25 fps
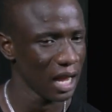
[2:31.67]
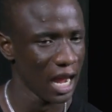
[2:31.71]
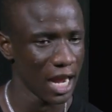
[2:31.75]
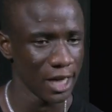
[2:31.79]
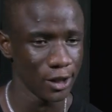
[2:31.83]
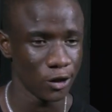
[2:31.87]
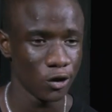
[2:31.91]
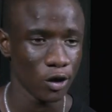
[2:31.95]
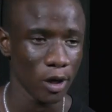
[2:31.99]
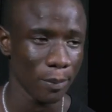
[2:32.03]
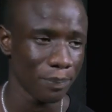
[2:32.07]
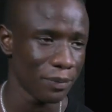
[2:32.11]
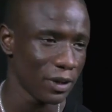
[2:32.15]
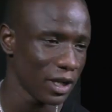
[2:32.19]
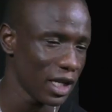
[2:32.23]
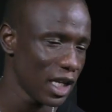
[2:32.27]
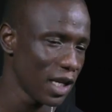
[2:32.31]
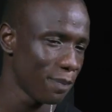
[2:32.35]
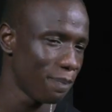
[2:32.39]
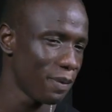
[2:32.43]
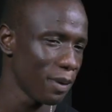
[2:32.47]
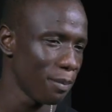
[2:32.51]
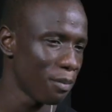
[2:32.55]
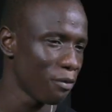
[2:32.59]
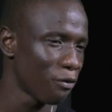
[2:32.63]
I dropped the
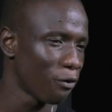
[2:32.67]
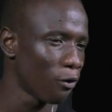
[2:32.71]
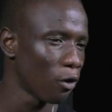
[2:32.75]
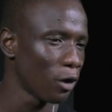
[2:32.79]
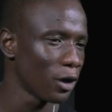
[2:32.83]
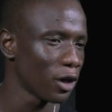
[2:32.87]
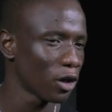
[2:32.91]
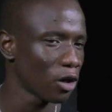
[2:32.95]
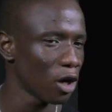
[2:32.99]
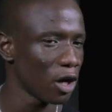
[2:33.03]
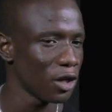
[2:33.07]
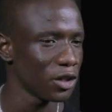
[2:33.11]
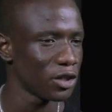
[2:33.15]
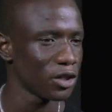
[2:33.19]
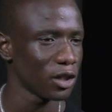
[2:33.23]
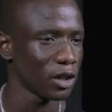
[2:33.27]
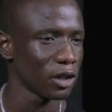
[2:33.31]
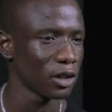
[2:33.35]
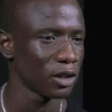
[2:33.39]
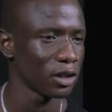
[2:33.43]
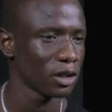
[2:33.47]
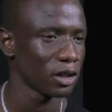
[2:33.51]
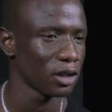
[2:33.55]
EP before the concert,